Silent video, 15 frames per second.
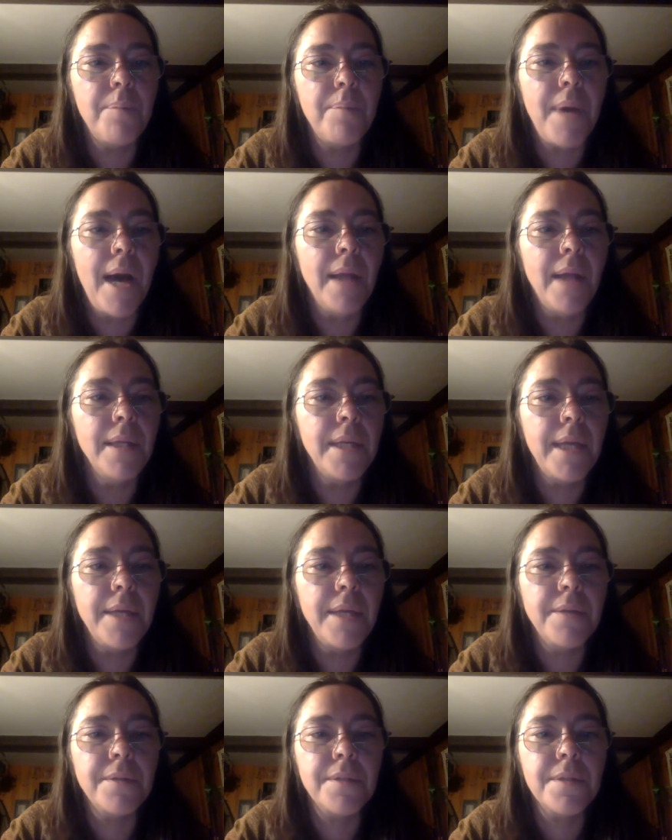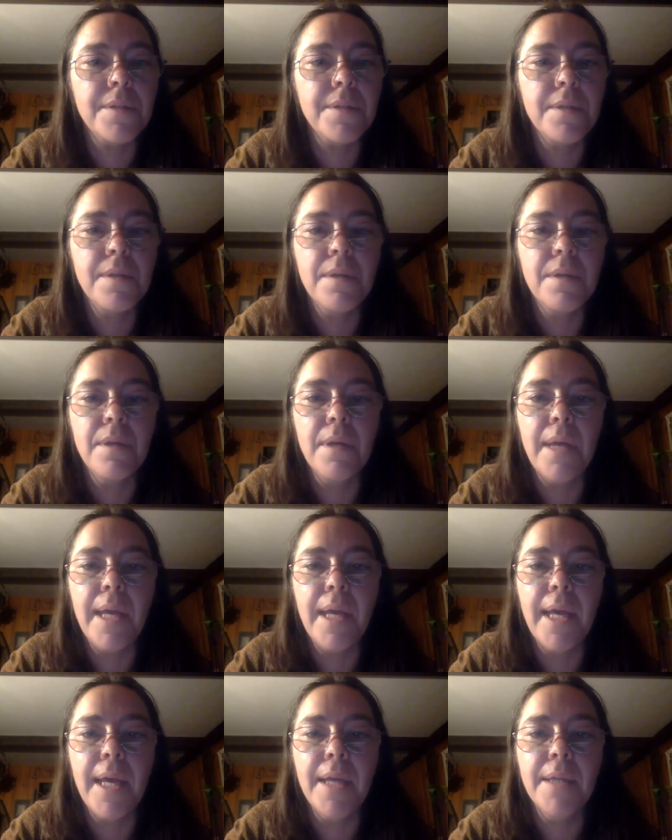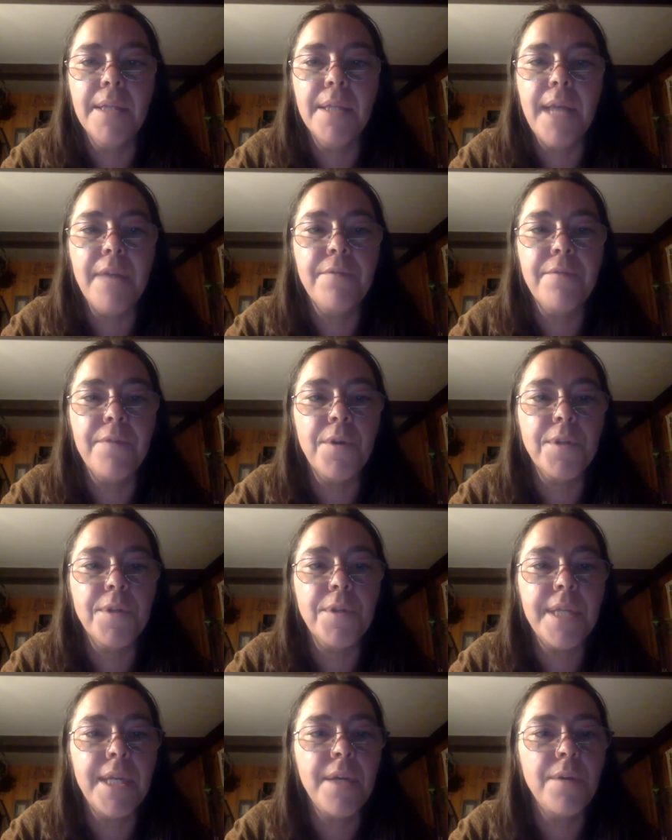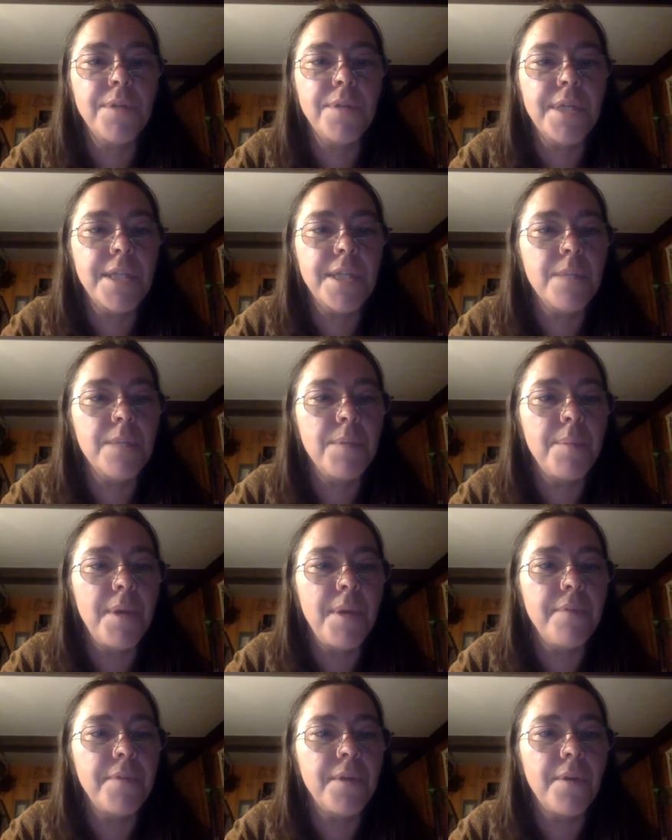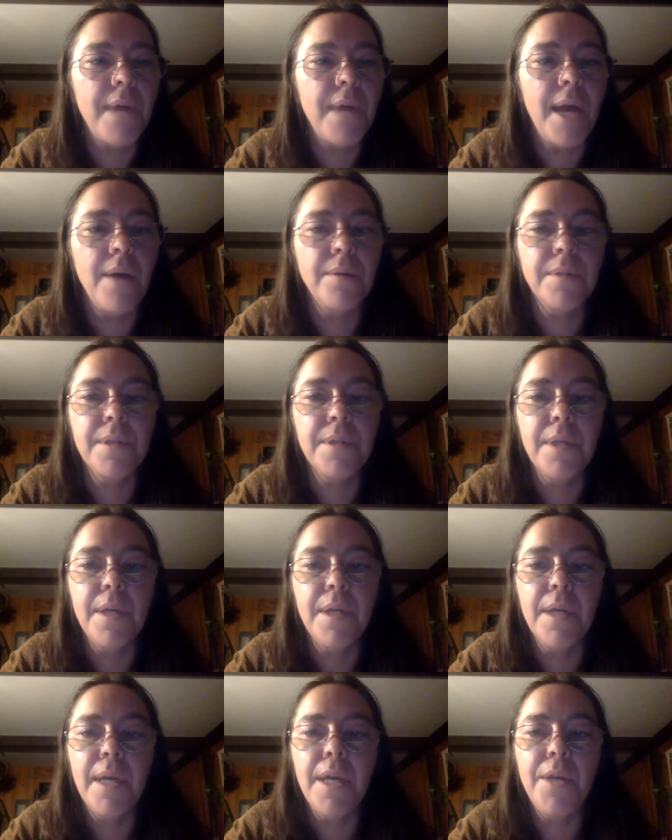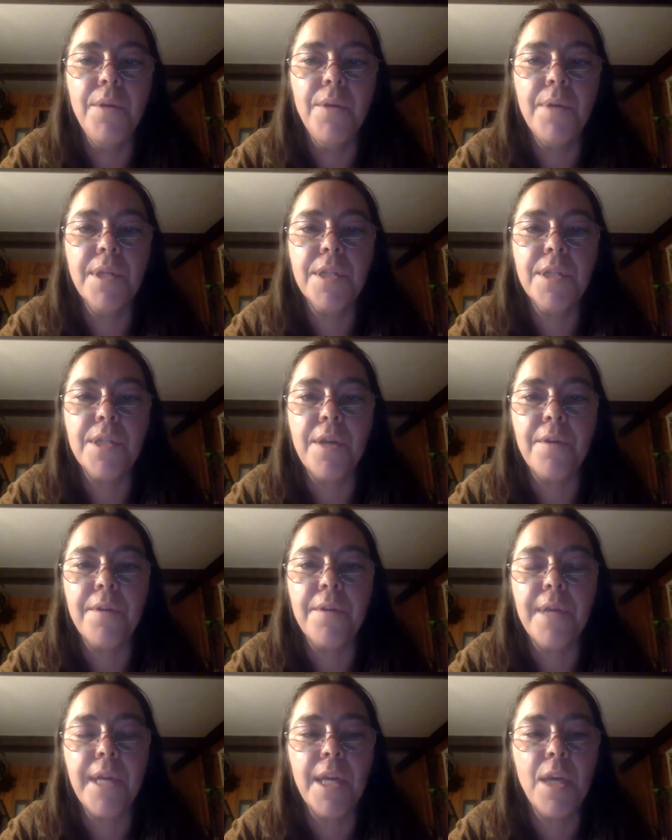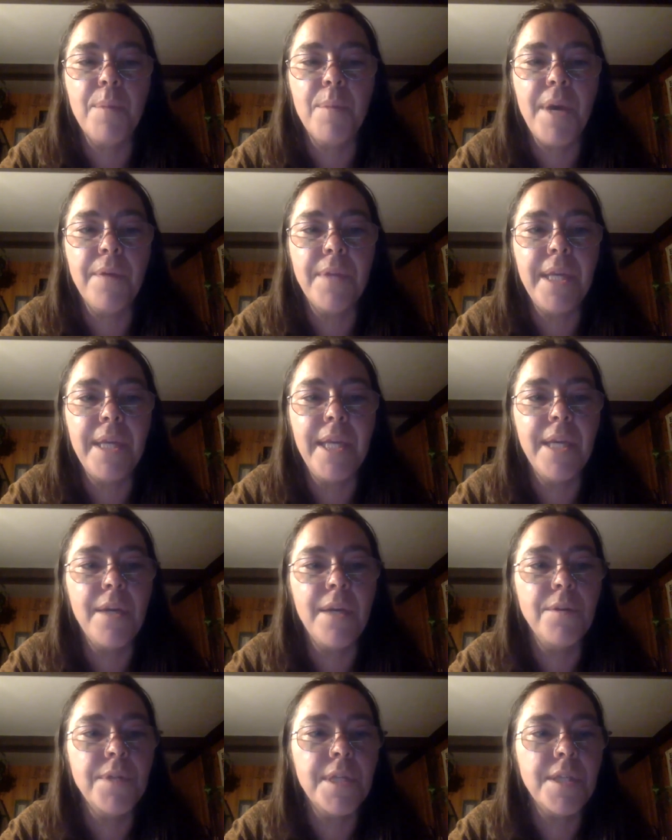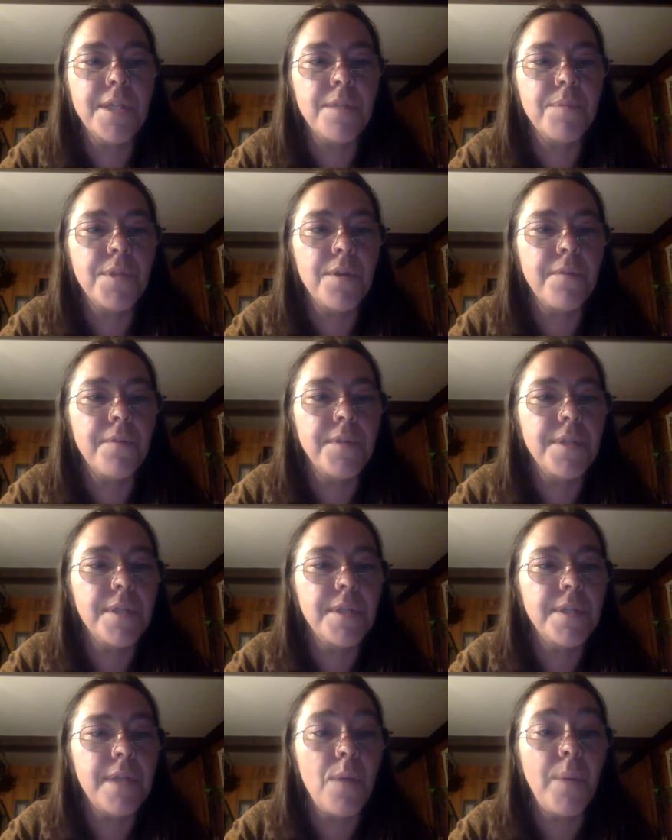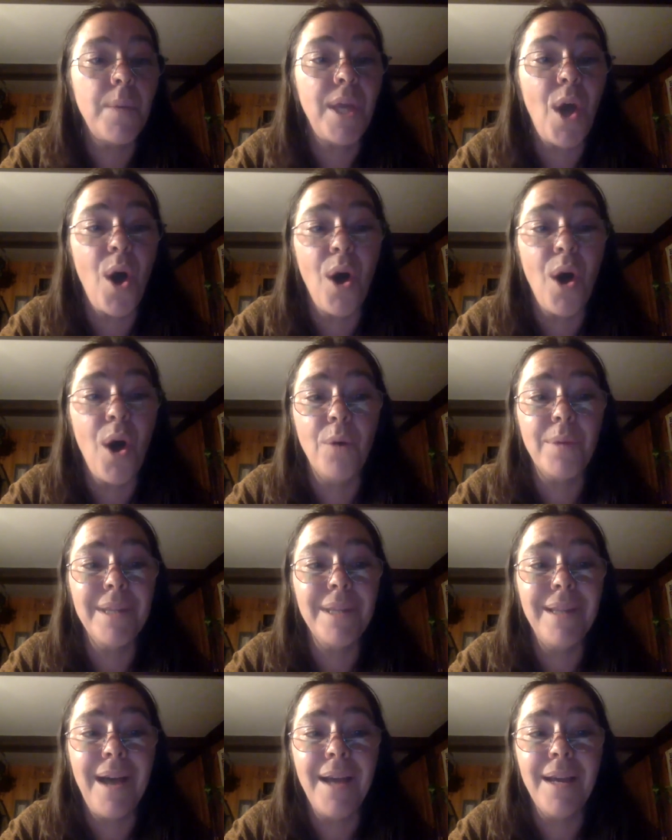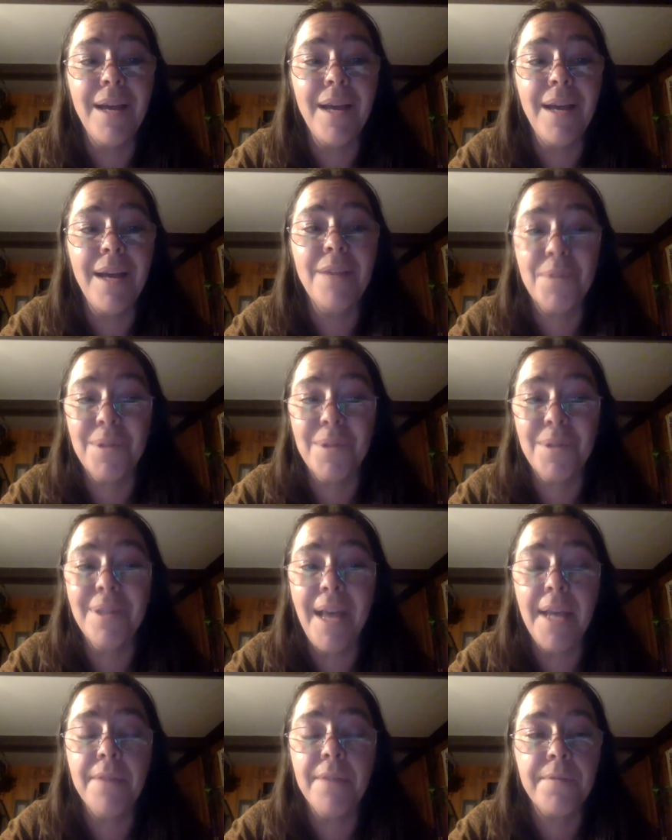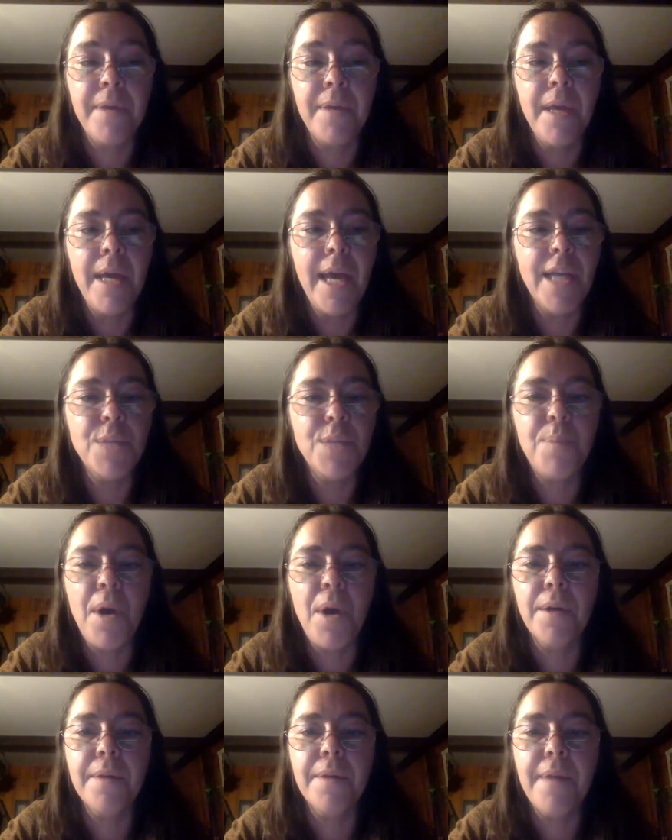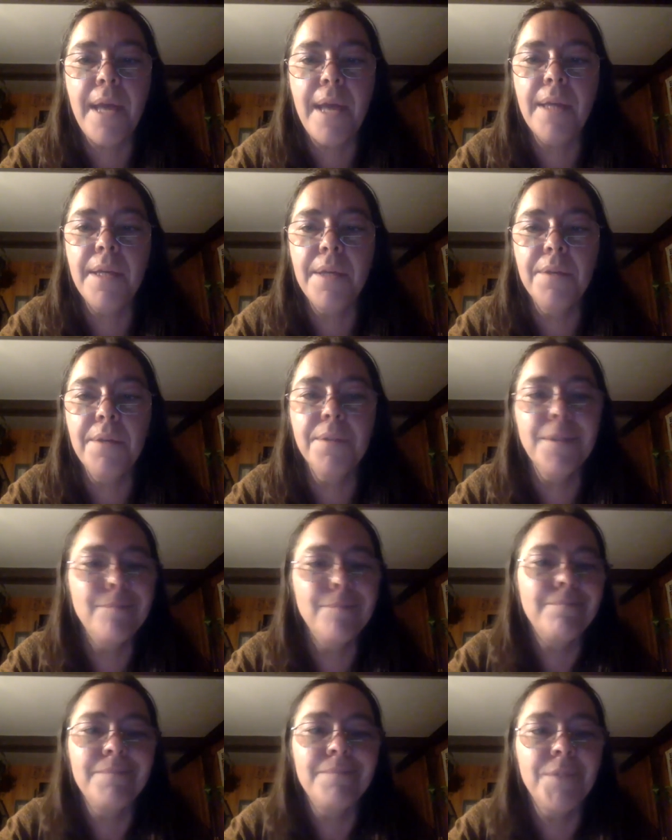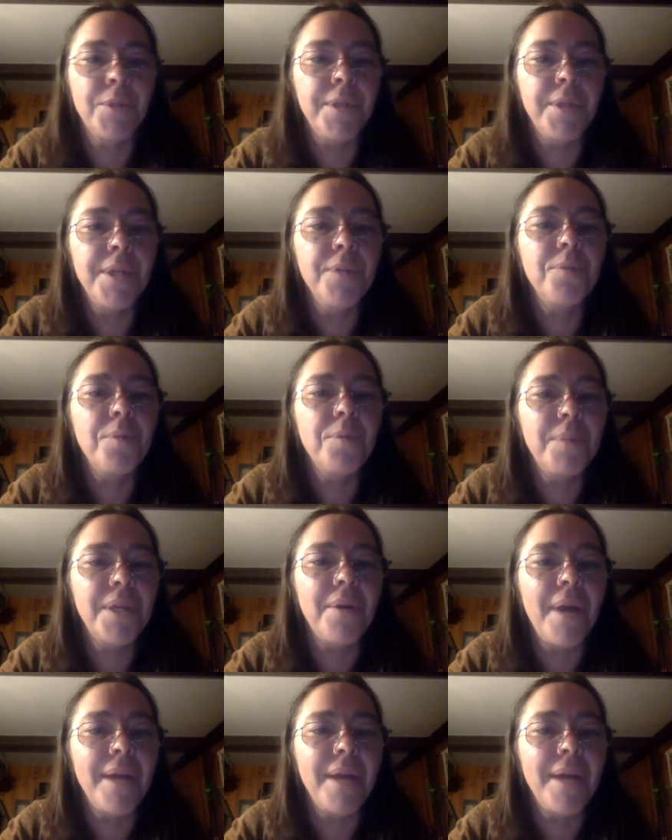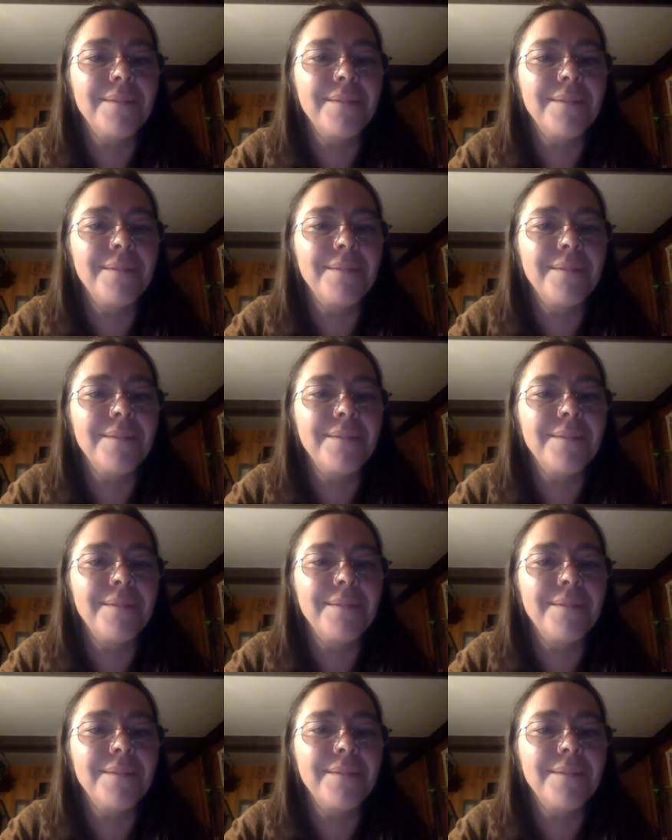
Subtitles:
pollinators and diverse ecosystem above the ground, and you can start thinking about the ecosystem services that we all rely on for life as part of that yield, your yield will be great.